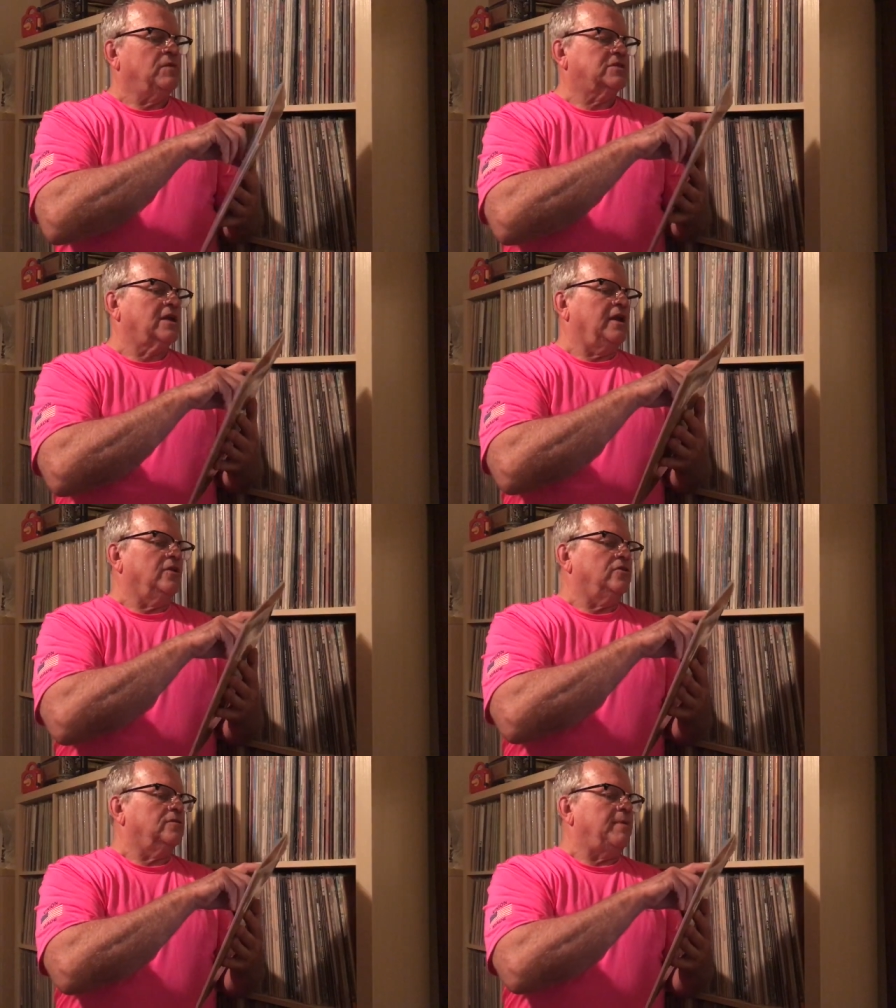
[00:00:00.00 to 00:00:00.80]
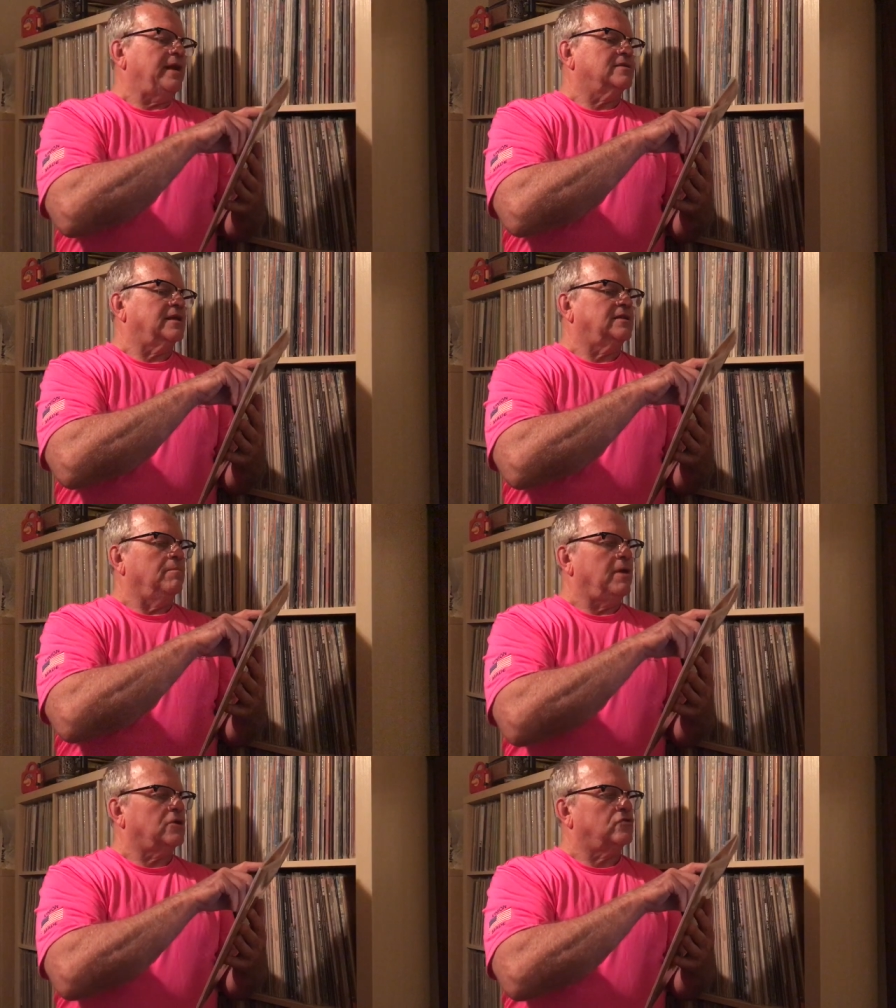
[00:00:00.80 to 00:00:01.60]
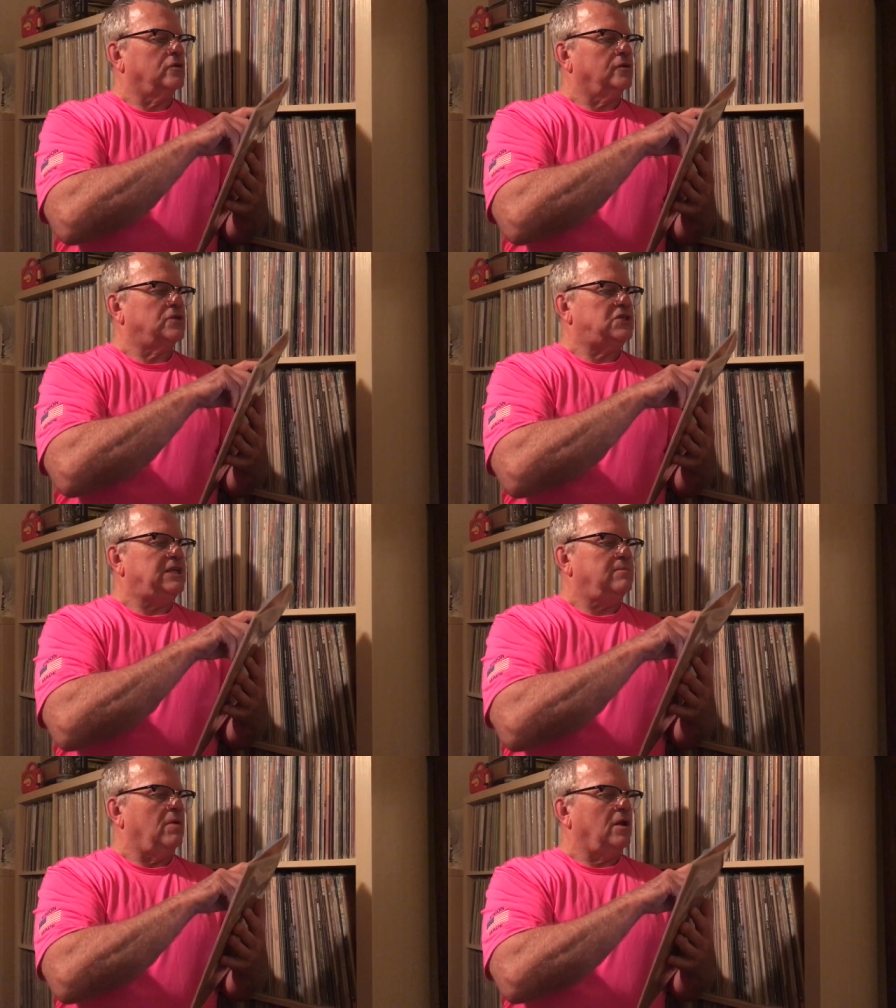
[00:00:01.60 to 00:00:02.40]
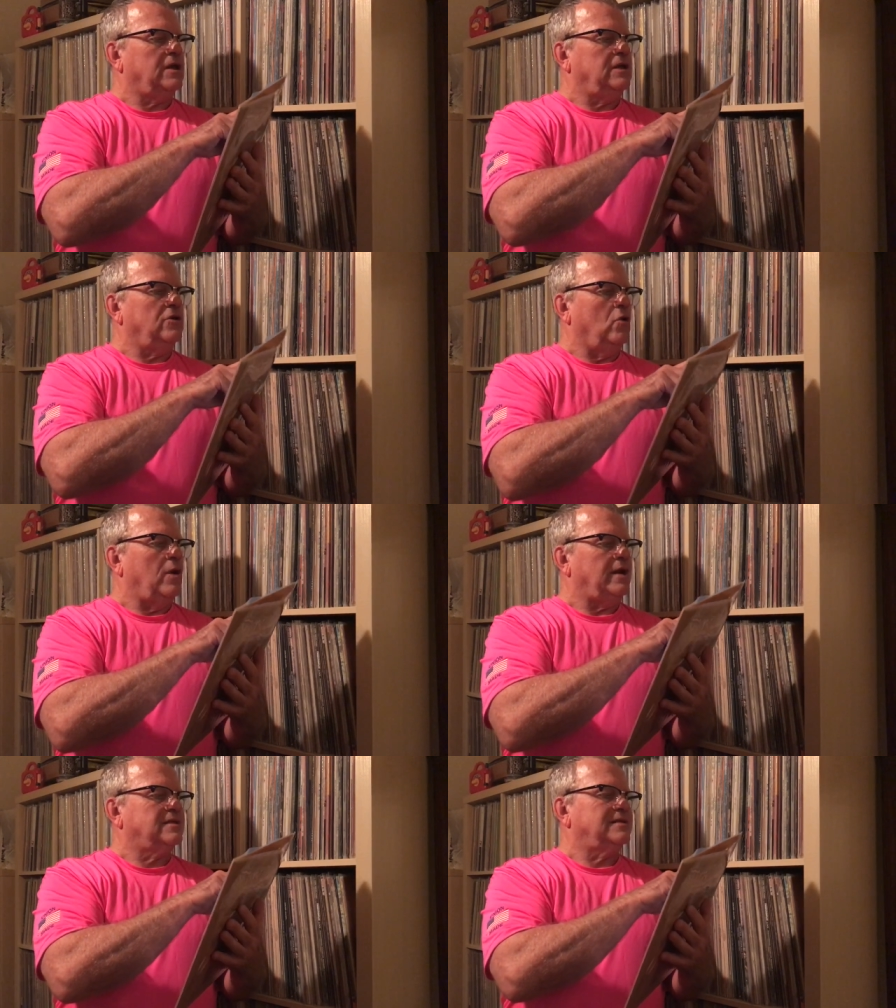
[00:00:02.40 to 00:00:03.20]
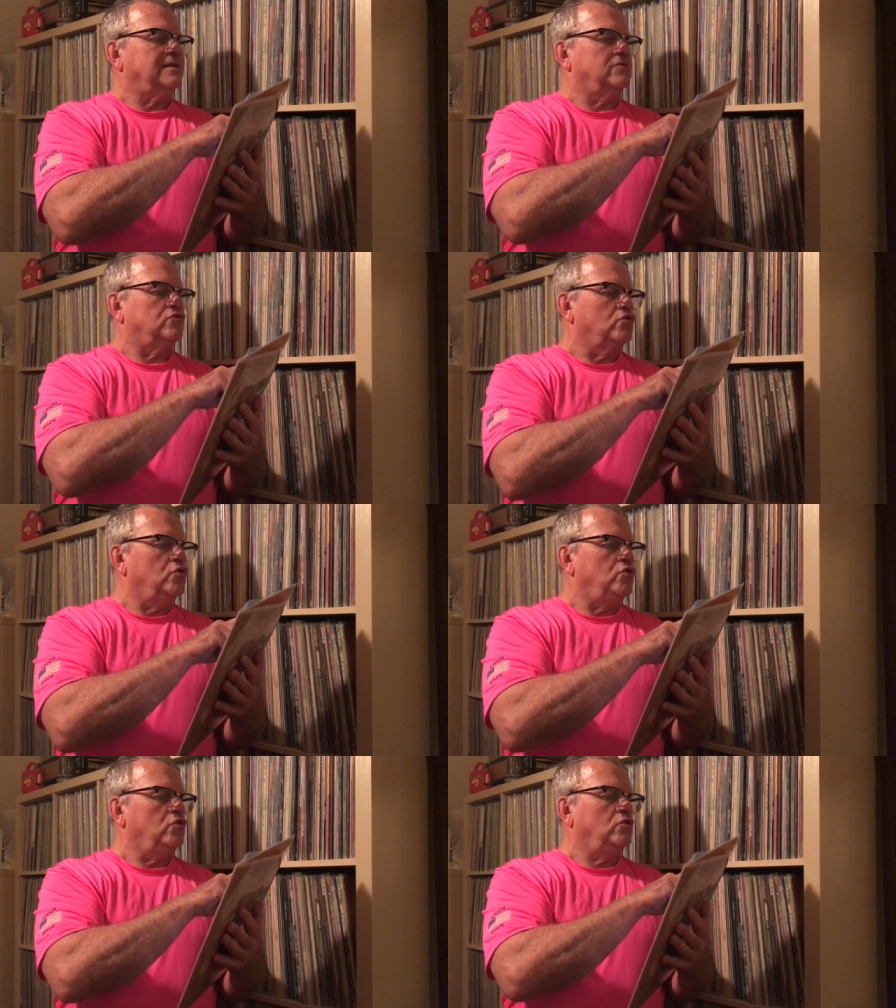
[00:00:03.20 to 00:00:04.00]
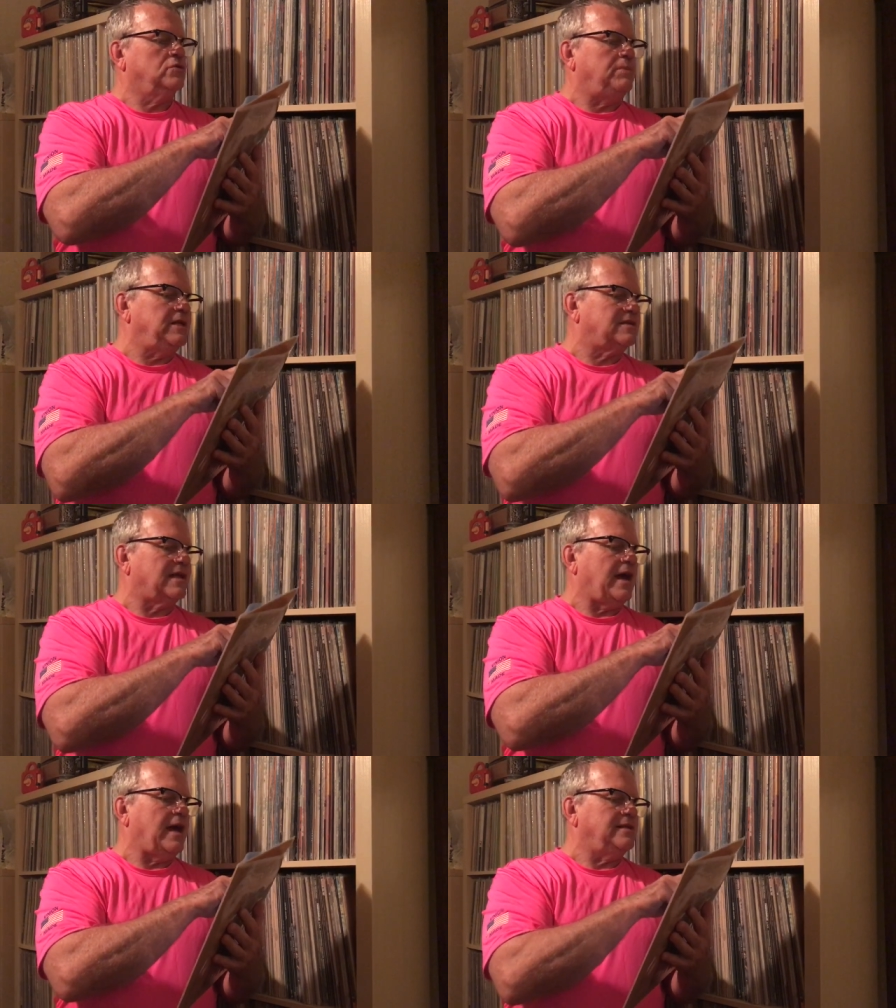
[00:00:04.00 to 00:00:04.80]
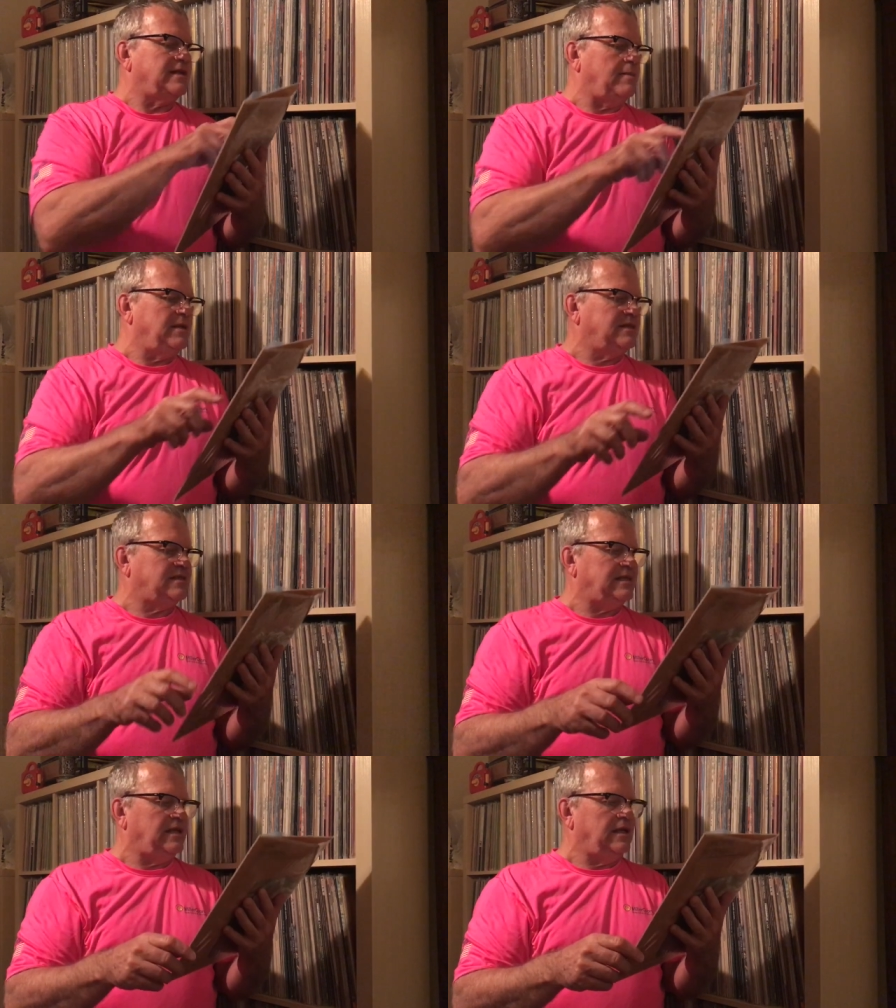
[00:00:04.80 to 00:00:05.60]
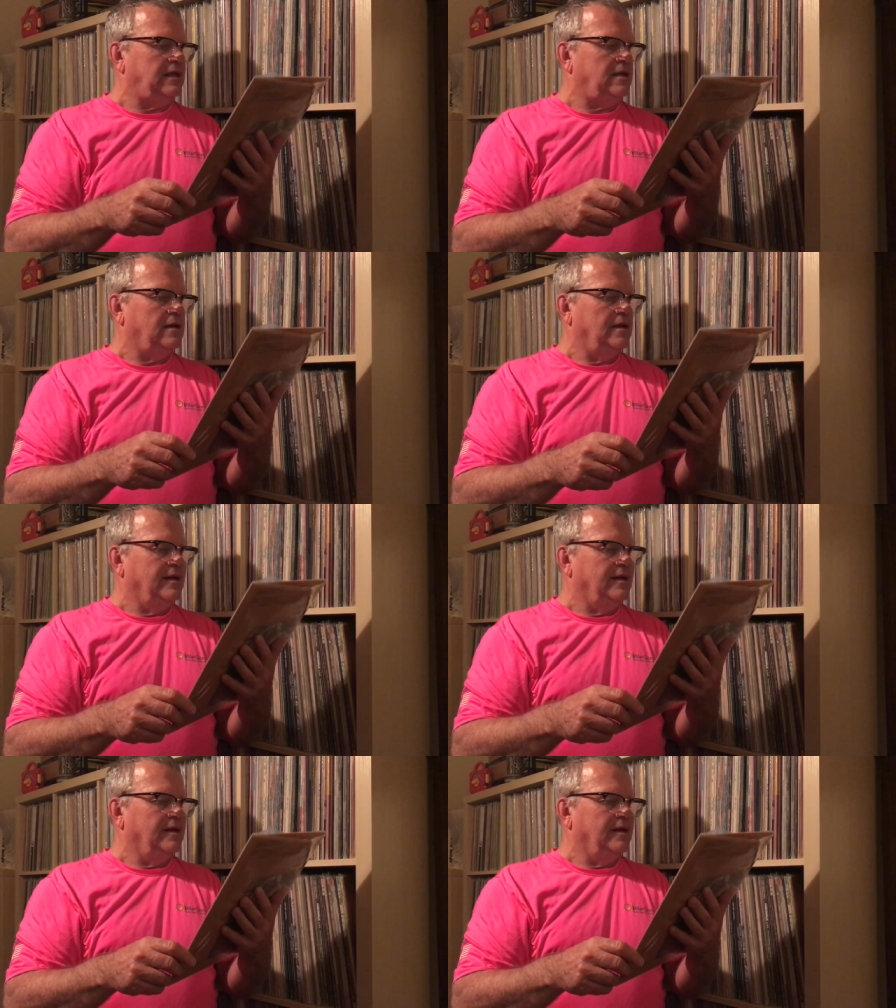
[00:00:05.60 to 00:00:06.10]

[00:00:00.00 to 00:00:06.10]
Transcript: It's got other bands like the Metro, Sea Monkey, No Exit, Droogs, B Sides, MEC,